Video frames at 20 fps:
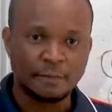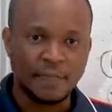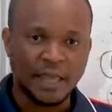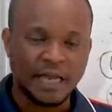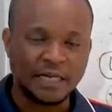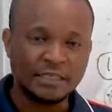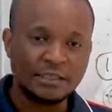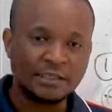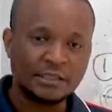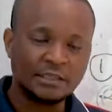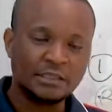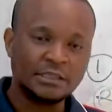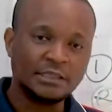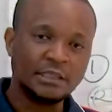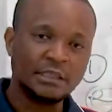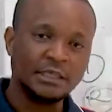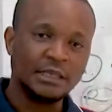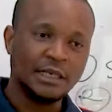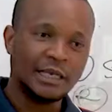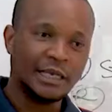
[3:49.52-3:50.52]
And this is
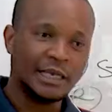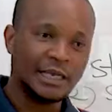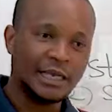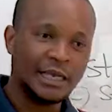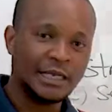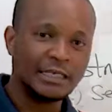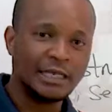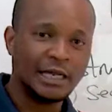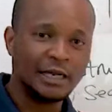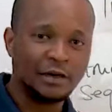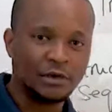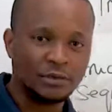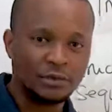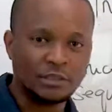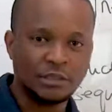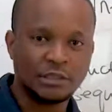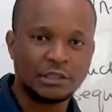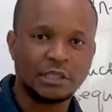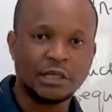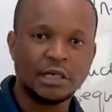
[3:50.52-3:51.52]
the ladder
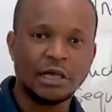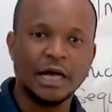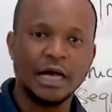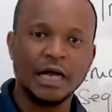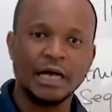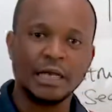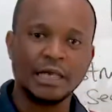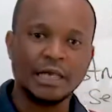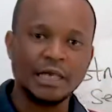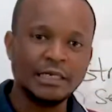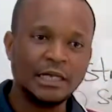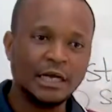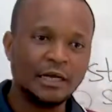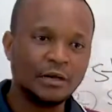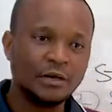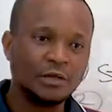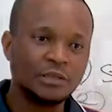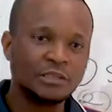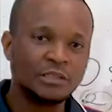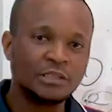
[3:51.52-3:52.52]
logic. And ladder
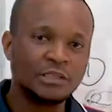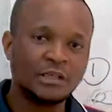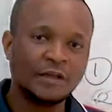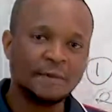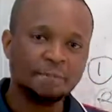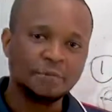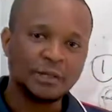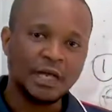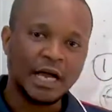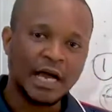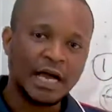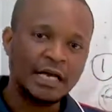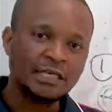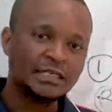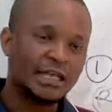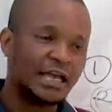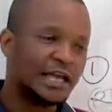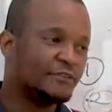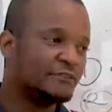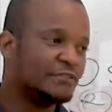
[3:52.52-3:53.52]
logic
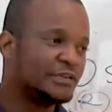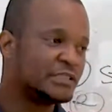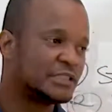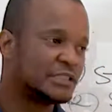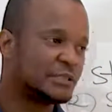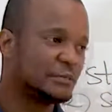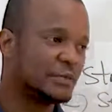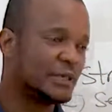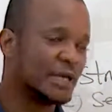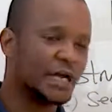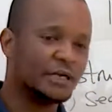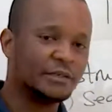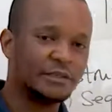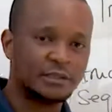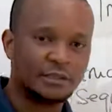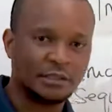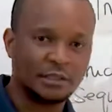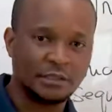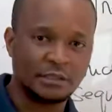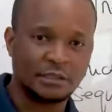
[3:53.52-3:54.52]
has every
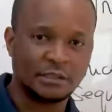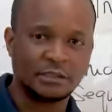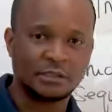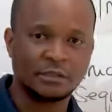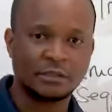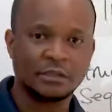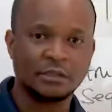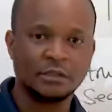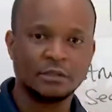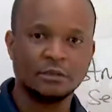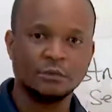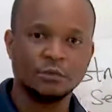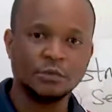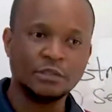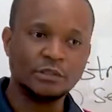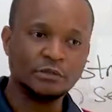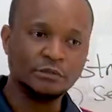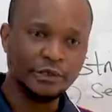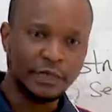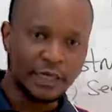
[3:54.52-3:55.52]
similarities
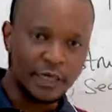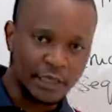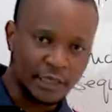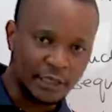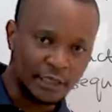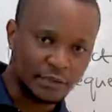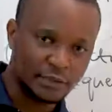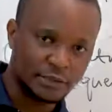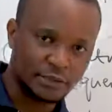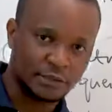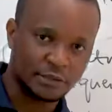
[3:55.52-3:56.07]
with relays.